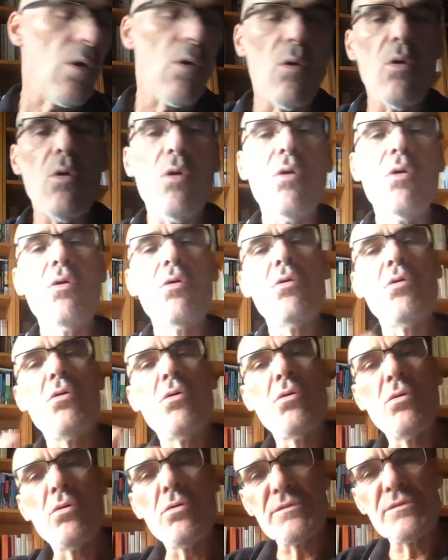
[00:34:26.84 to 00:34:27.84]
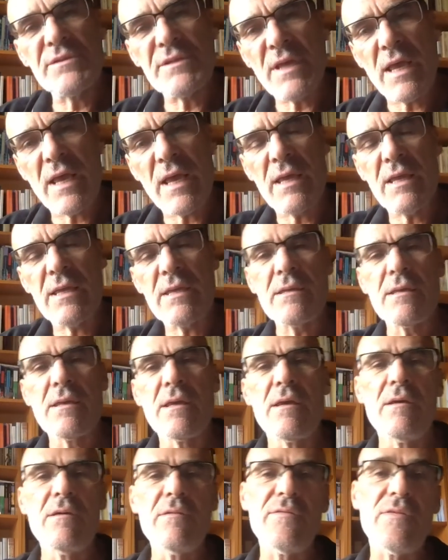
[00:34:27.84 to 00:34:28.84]
or they
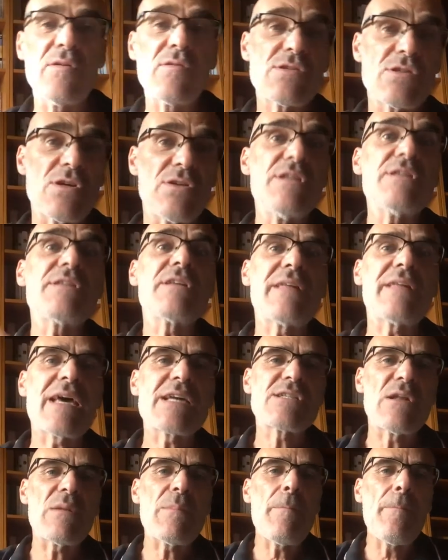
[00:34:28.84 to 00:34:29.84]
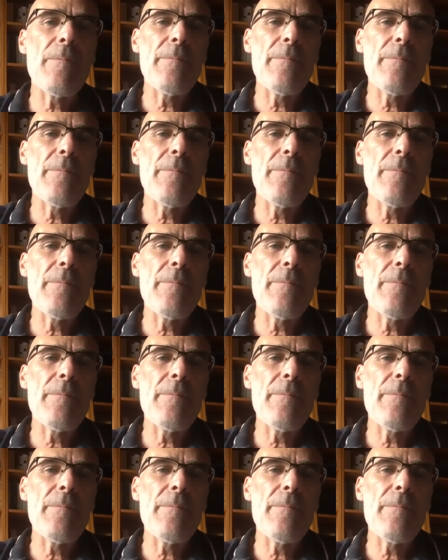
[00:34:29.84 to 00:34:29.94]
focus on international